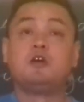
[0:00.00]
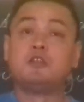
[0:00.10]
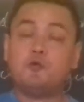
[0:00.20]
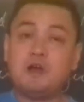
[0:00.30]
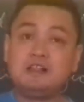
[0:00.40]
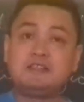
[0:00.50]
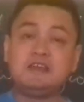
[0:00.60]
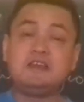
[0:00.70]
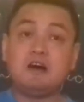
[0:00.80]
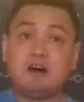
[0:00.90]
the
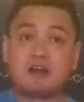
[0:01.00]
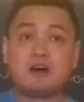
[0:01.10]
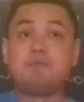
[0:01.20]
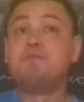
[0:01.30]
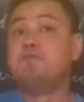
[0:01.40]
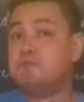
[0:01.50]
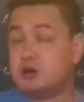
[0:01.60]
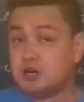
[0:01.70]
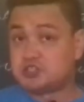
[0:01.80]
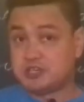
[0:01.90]
wealthy Arab
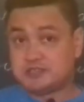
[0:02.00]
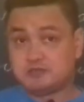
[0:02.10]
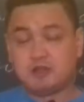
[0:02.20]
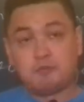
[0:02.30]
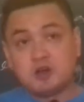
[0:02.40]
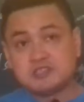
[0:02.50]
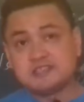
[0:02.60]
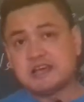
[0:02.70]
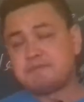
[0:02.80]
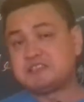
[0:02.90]
merchants, and the
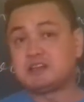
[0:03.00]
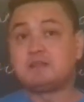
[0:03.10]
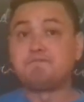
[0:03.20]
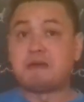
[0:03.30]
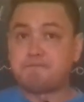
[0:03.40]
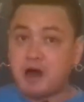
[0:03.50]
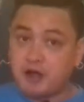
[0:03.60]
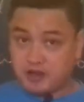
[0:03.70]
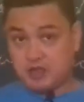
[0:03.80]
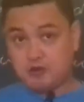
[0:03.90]
merchants are basically
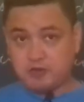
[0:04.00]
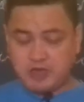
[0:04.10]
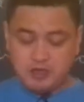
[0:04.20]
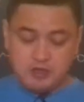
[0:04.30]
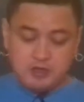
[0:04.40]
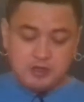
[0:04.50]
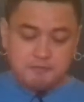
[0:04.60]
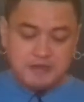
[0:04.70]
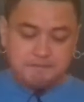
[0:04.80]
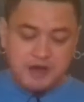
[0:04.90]
Bepari,
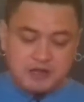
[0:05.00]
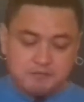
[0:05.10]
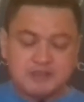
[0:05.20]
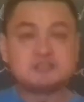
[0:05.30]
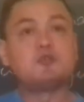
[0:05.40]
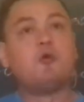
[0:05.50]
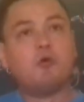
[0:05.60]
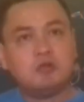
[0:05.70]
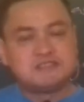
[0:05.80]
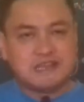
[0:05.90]
okay? Bepari means
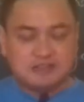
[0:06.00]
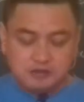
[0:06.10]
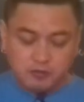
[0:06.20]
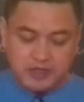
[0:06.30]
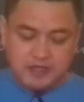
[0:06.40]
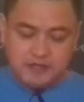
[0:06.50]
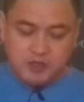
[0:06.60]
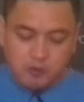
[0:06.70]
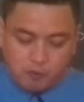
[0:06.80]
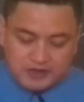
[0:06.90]
wholesale,
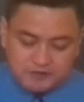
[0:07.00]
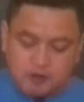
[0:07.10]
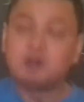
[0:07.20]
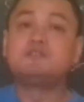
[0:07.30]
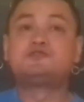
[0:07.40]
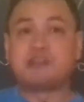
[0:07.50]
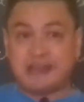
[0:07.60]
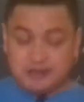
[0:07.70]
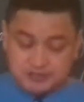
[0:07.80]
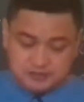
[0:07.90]
okay, what we call
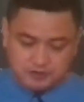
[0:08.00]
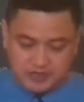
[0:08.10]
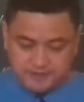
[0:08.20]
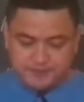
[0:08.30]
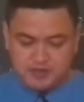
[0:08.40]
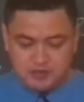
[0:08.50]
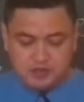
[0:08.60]
traders, okay,